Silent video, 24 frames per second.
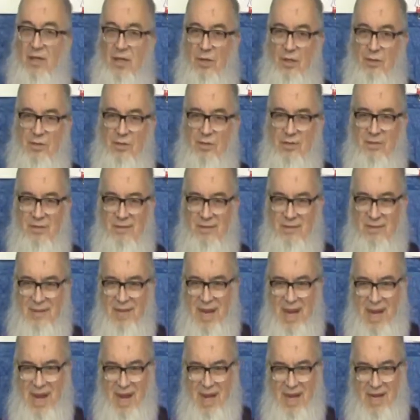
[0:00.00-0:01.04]
they named it
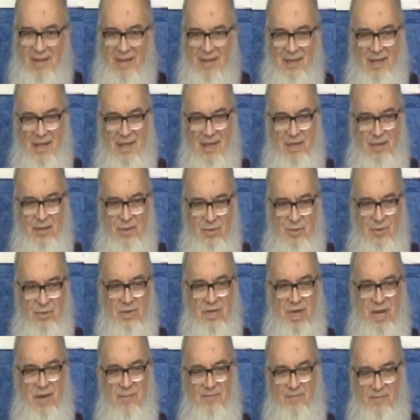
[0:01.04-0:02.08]
Helios,
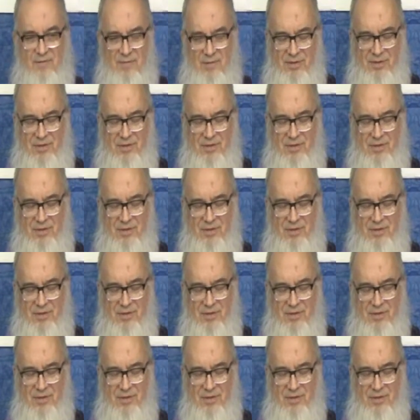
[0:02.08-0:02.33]
and